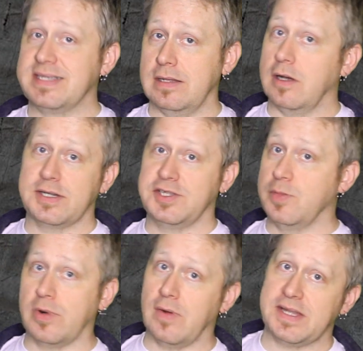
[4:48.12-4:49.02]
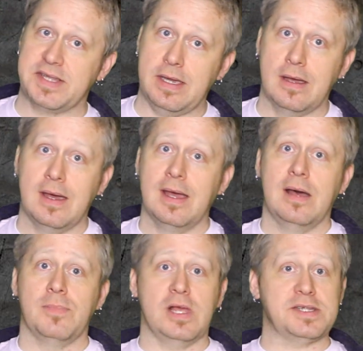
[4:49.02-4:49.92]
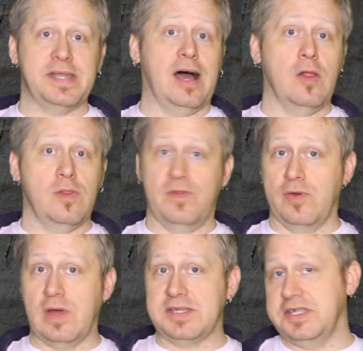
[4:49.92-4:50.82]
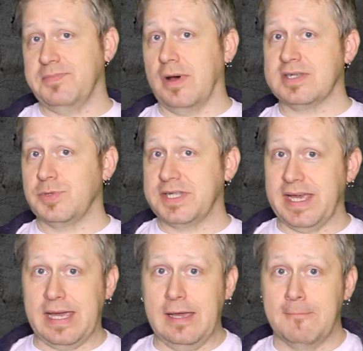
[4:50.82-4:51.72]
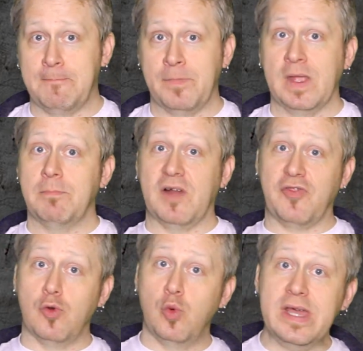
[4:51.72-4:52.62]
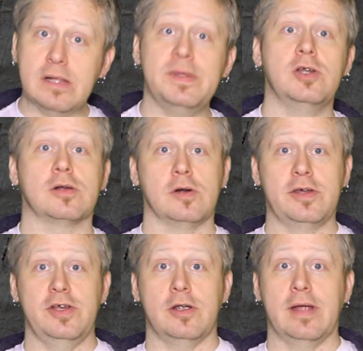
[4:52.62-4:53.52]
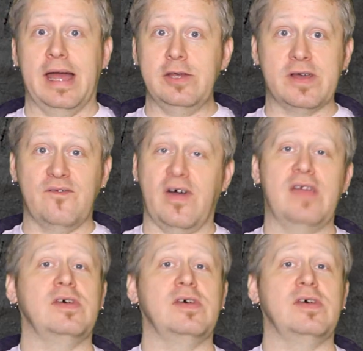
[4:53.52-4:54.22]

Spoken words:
still looked super rusty. Plus now the rusty spots were sticky. But the real miracle cure, and you can find